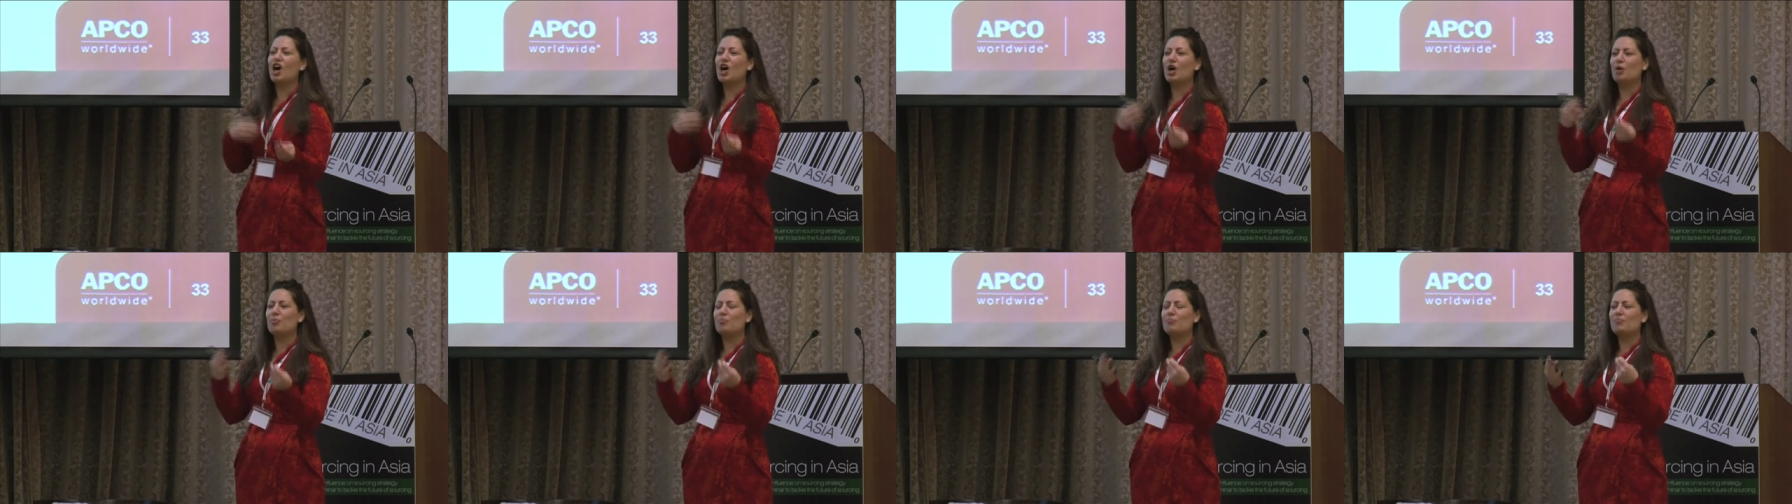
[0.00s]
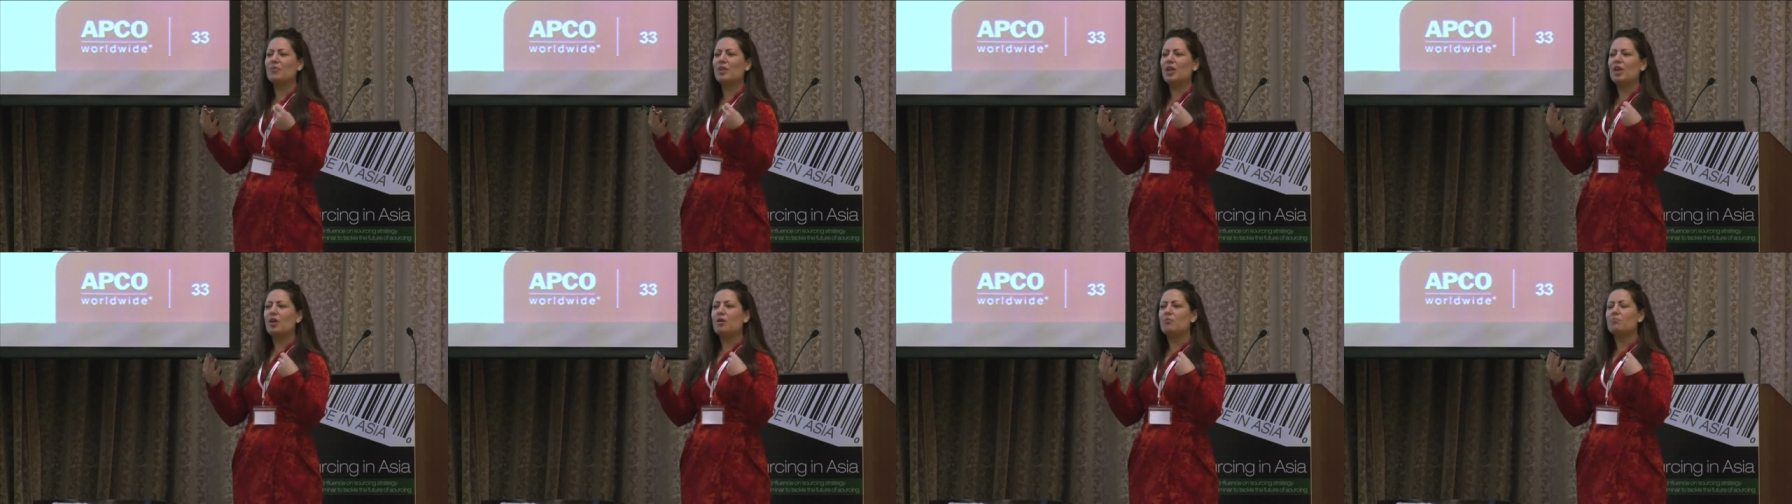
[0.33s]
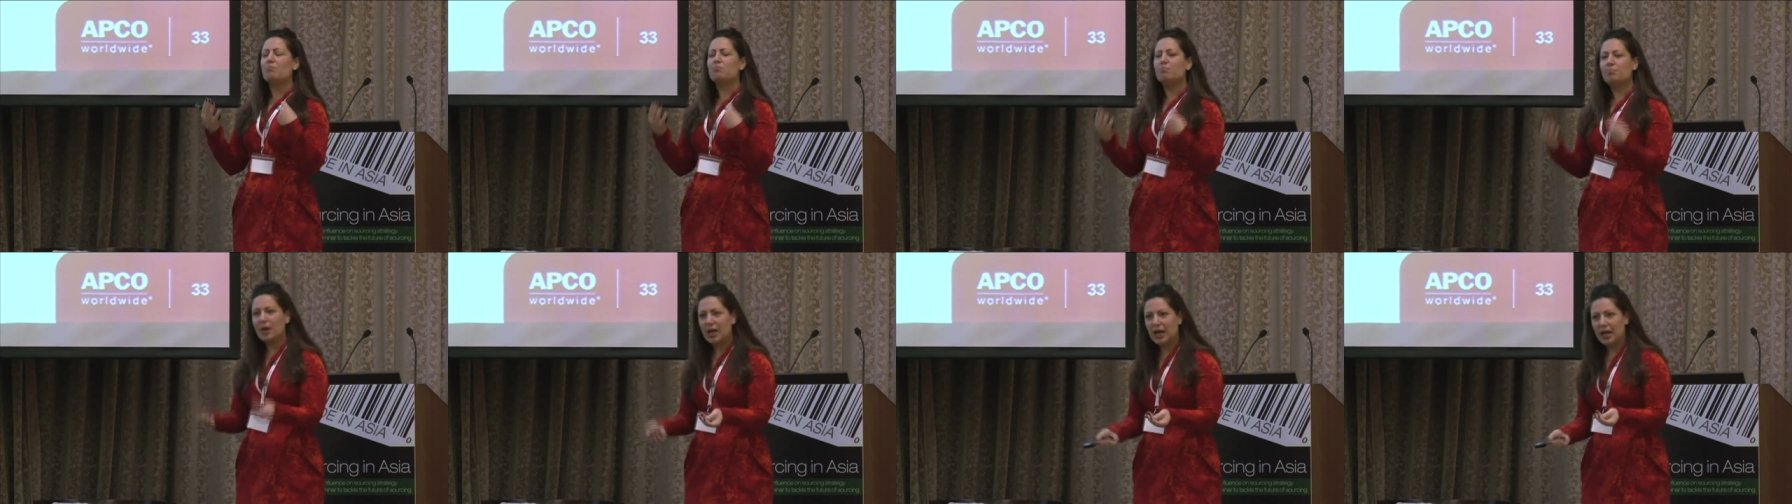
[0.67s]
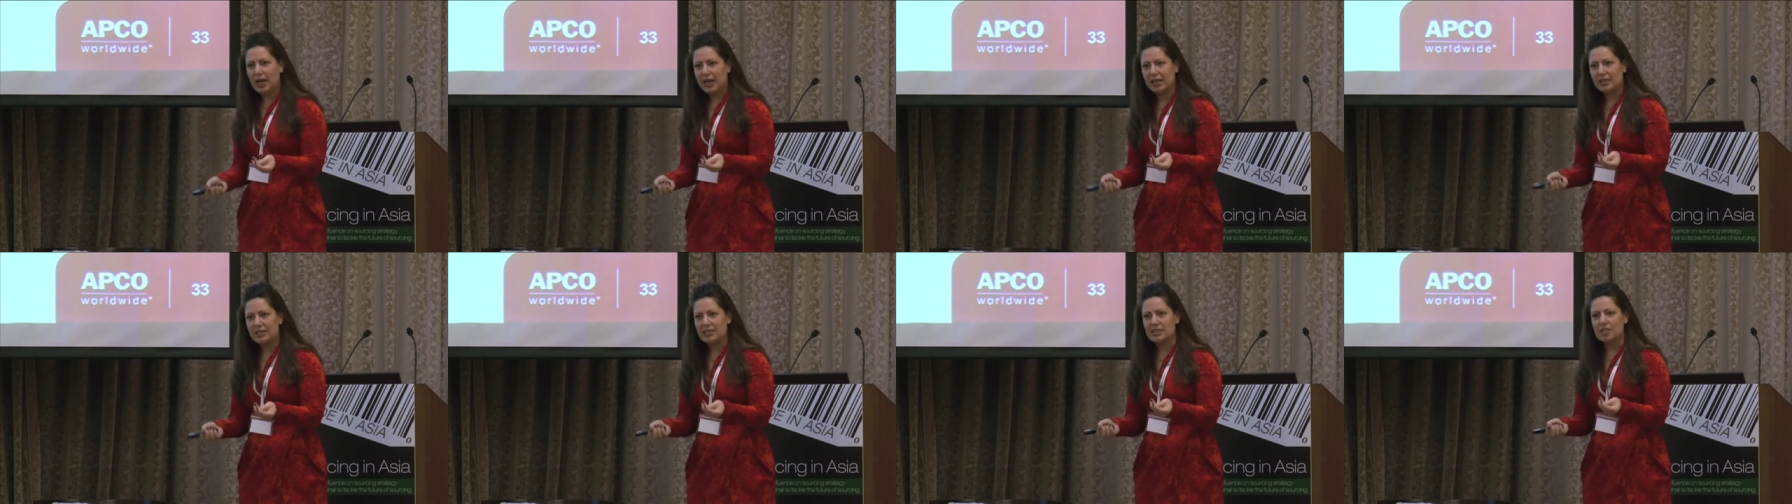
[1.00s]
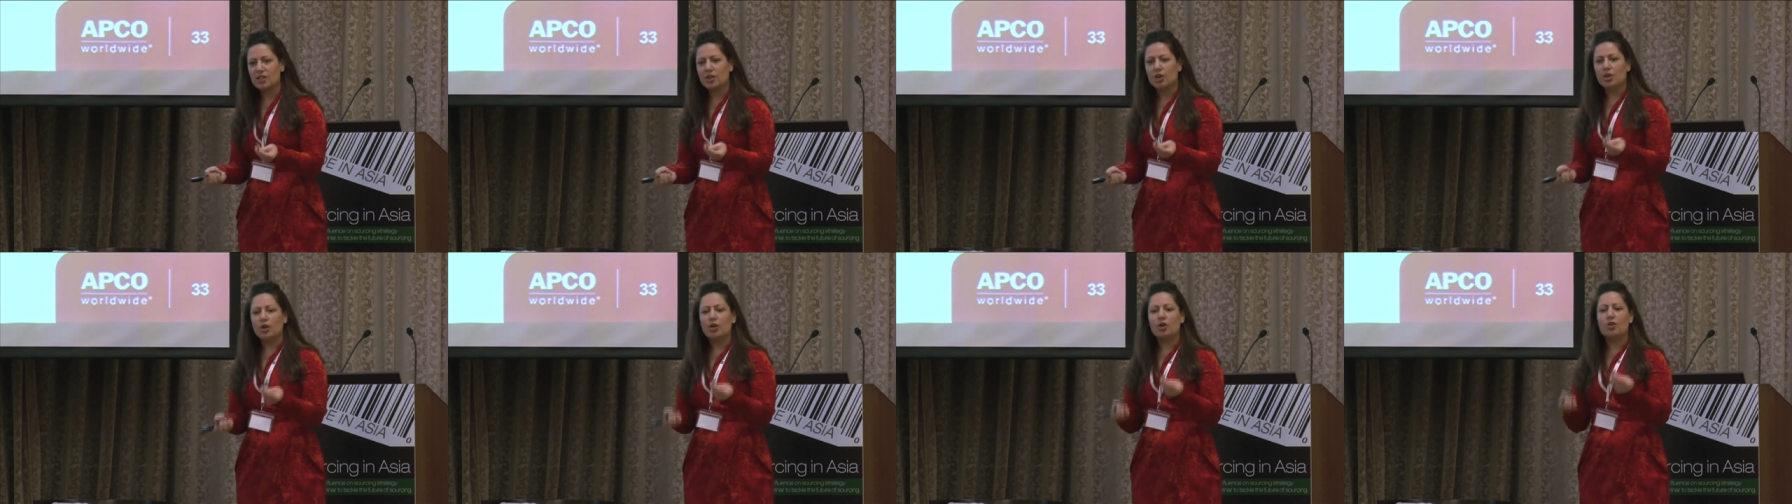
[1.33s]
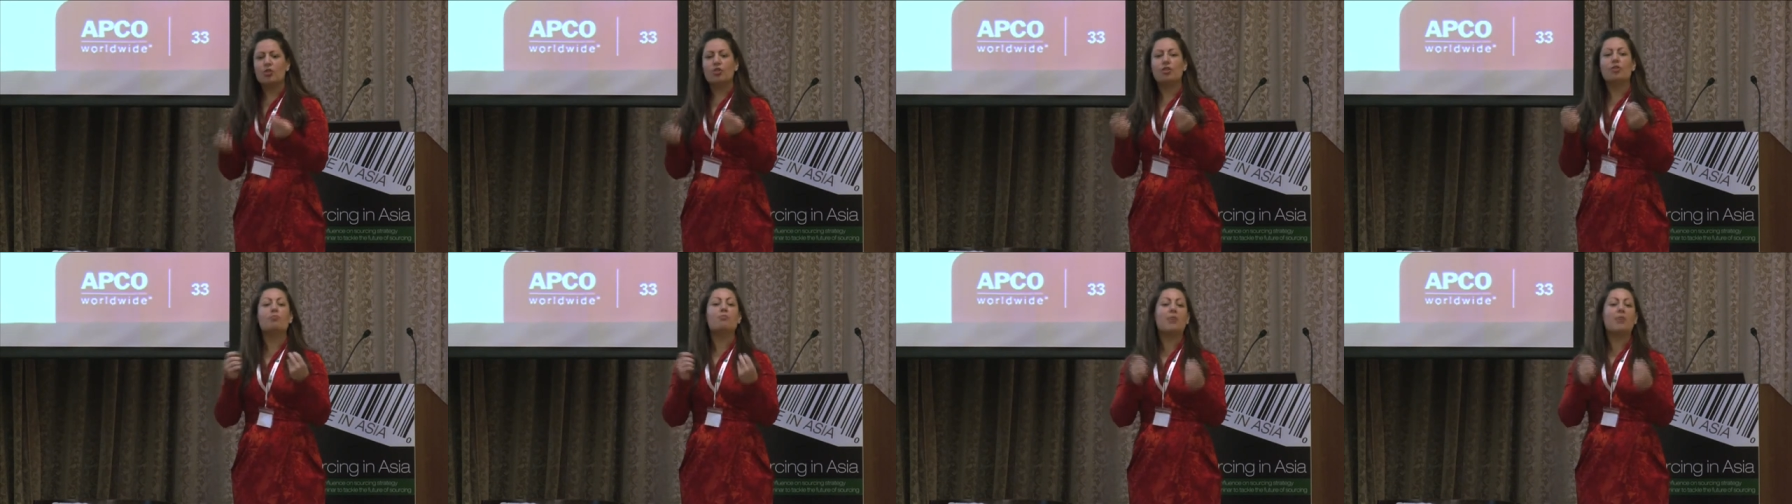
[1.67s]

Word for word: um, but the